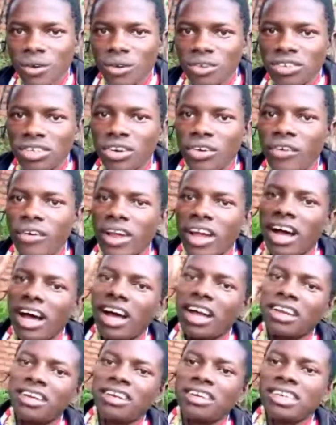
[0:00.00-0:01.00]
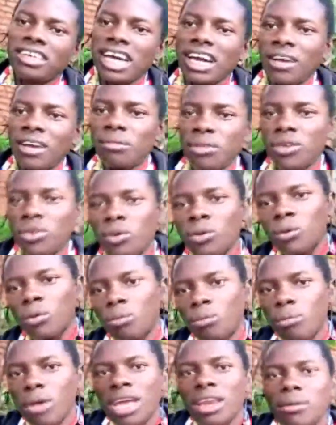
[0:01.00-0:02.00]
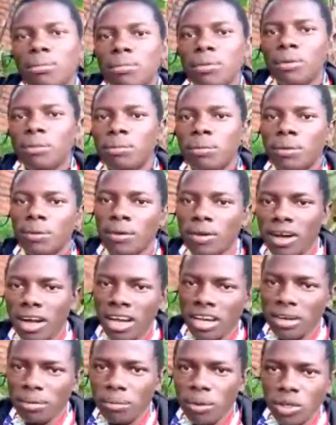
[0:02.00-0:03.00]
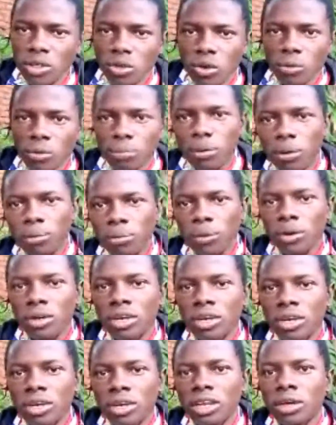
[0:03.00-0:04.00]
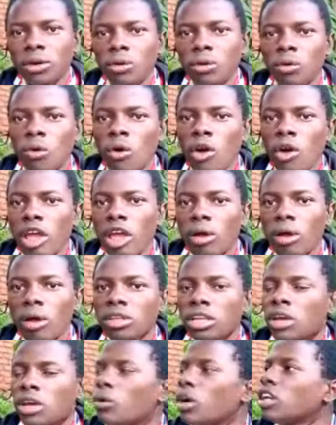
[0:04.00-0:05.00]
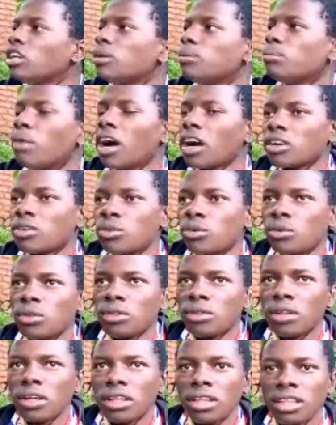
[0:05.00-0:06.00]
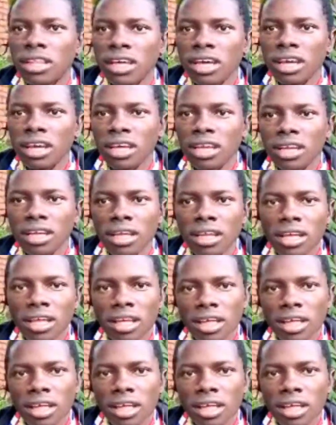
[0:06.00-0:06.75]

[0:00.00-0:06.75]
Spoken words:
was really hard time to many people, and most of people they went back to the